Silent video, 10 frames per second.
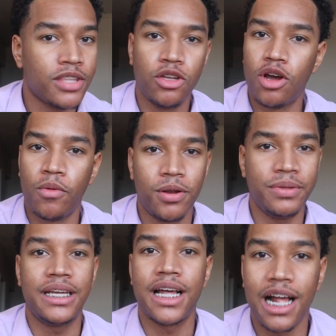You don't want
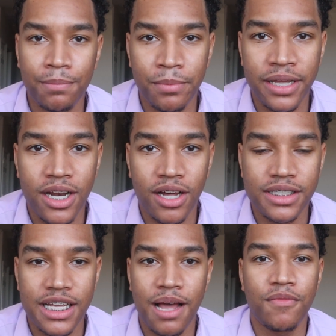to be complimenting all
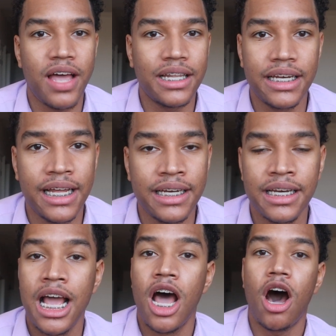the time,
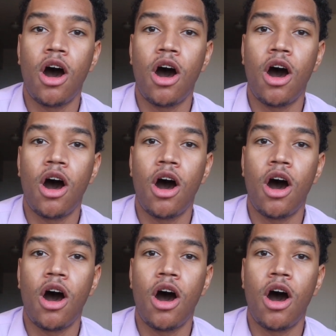validating.